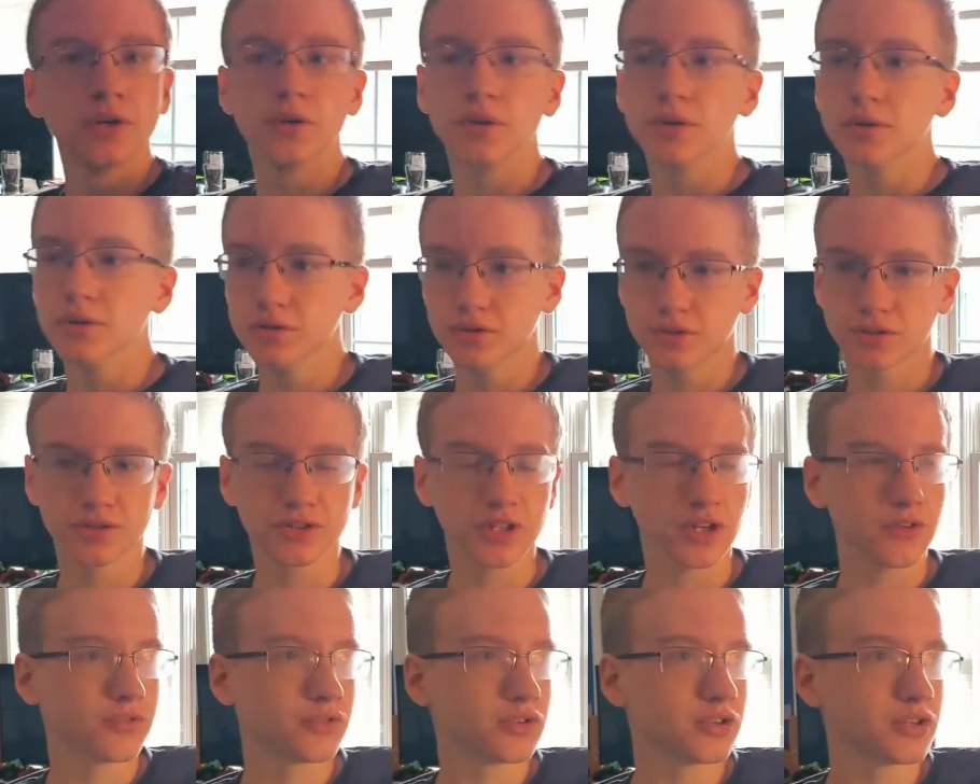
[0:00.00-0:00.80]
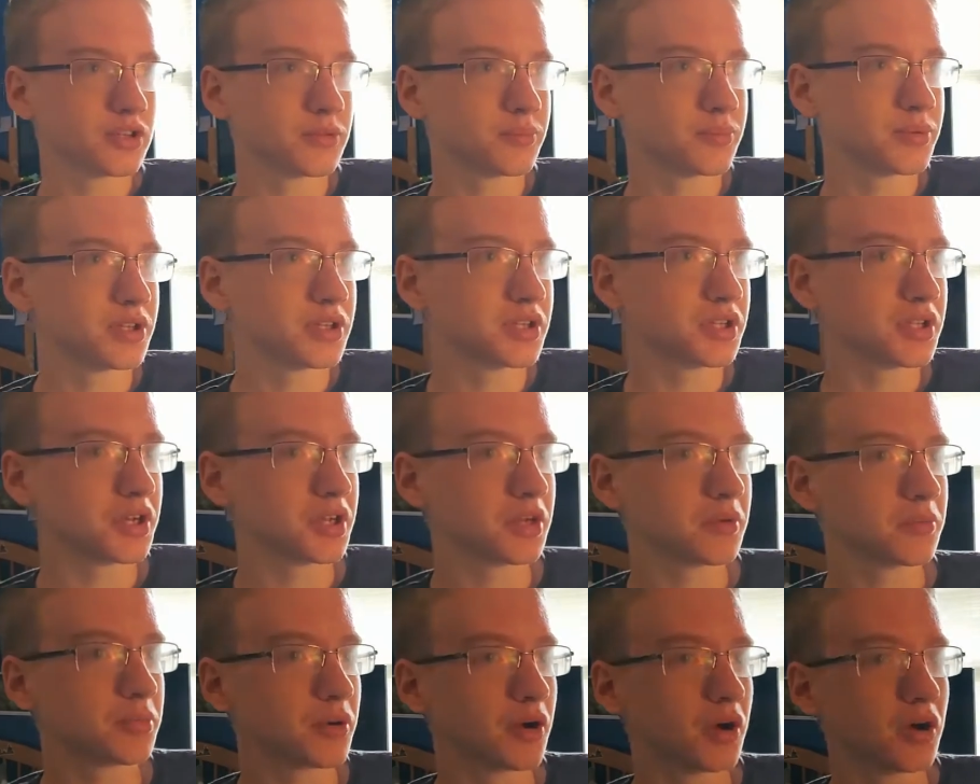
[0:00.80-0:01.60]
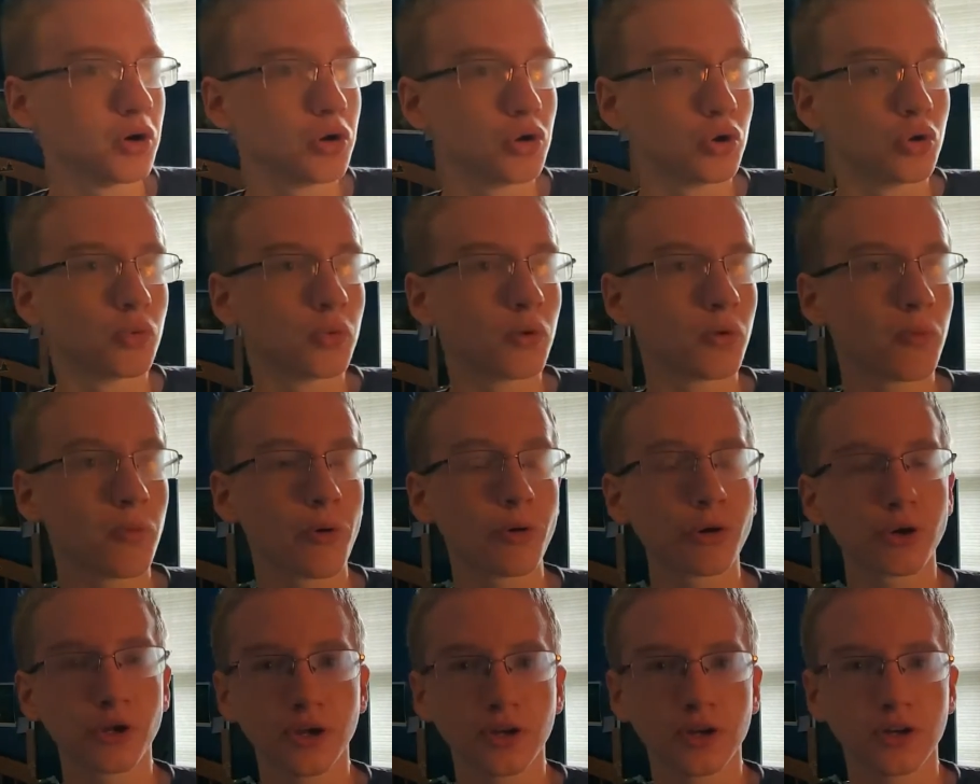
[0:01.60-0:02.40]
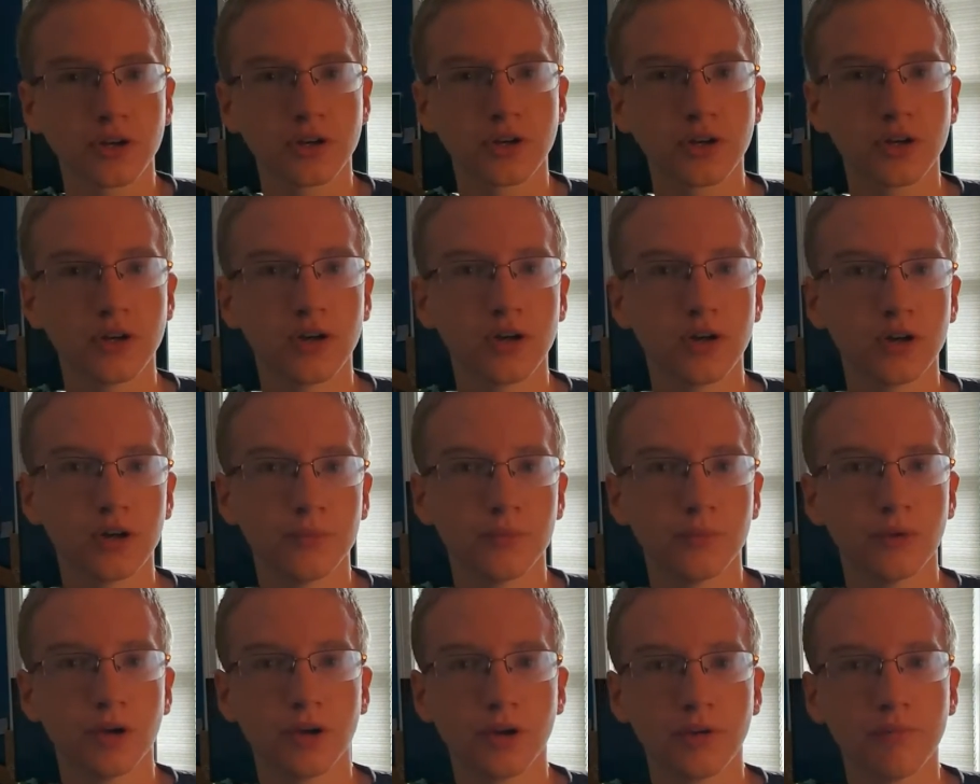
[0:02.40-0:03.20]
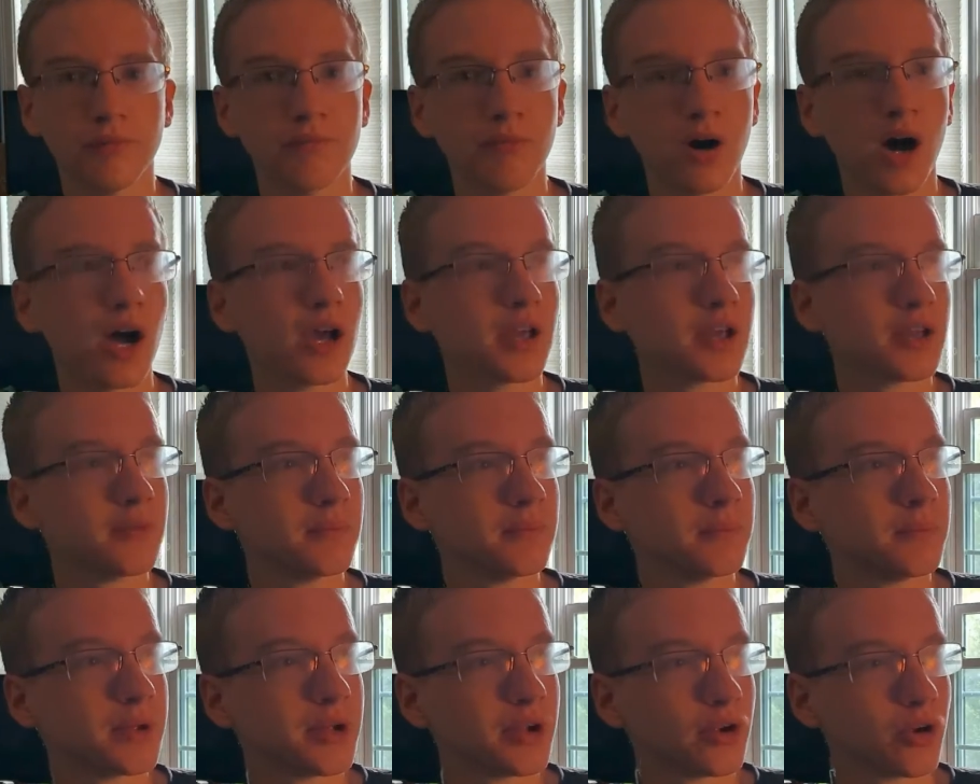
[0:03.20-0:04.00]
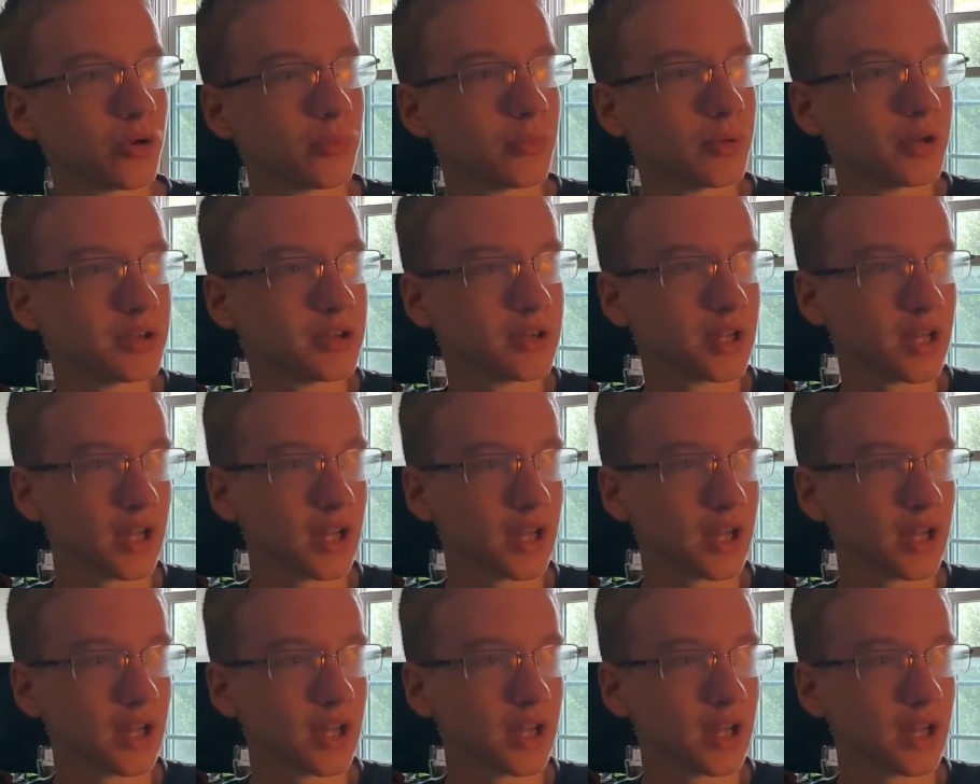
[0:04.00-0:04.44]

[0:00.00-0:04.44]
this is definitely the beginning, but we're working on a Mayan pyramid,